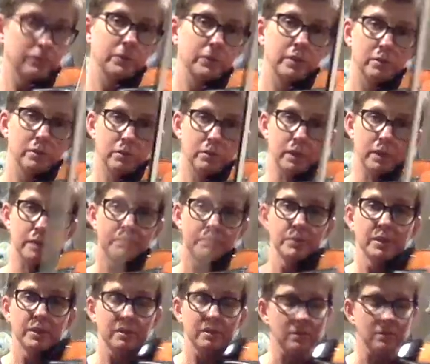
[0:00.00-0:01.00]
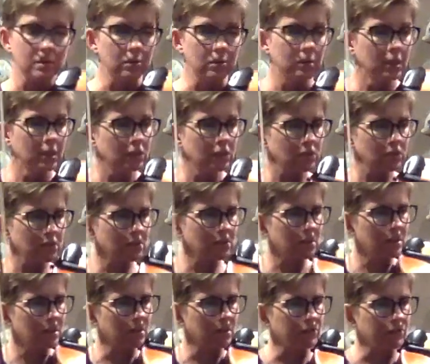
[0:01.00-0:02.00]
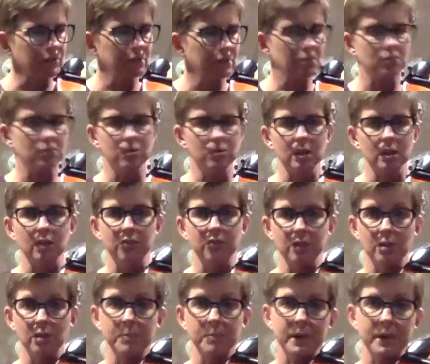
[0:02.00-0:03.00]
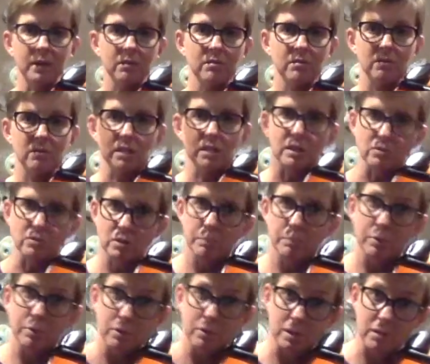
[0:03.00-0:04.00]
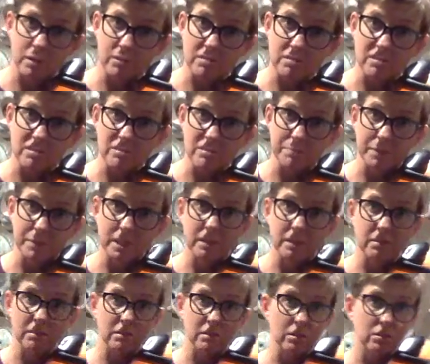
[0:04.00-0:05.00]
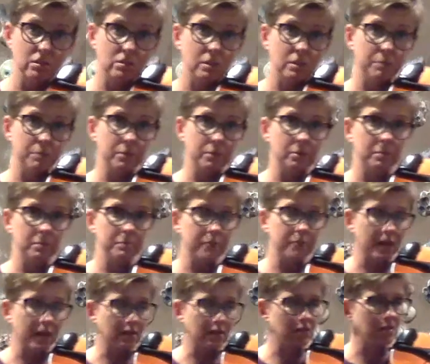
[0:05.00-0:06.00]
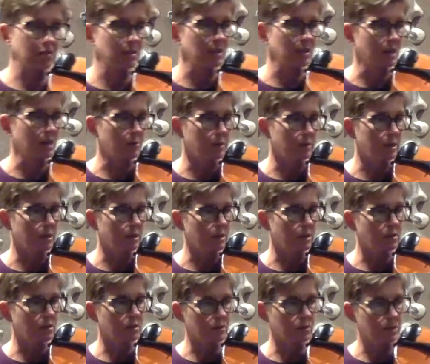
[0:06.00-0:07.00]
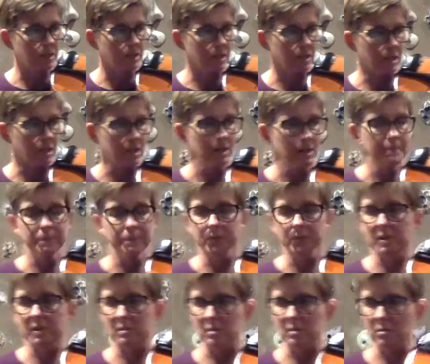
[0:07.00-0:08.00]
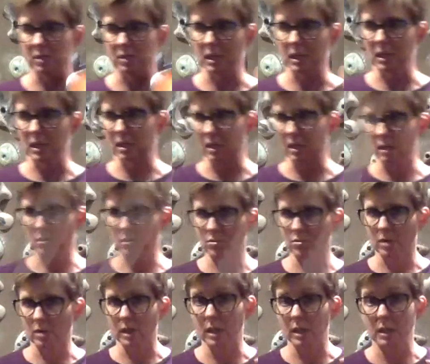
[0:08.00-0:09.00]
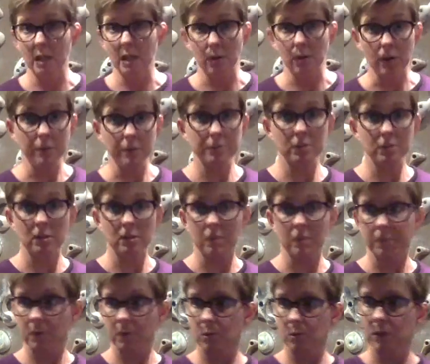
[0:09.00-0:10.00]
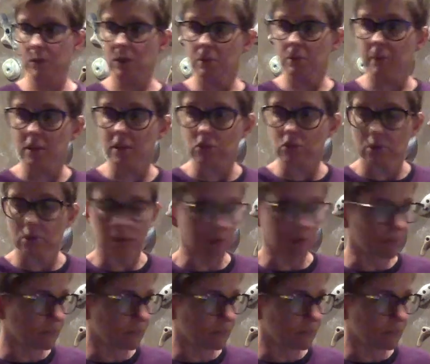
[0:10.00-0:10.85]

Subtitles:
Okay, so just a few tricky finger patterns. That tempo that I was just playing is a good tempo to be practicing that one and learning it. Let's go ahead and try it now up to tempo with a metronome.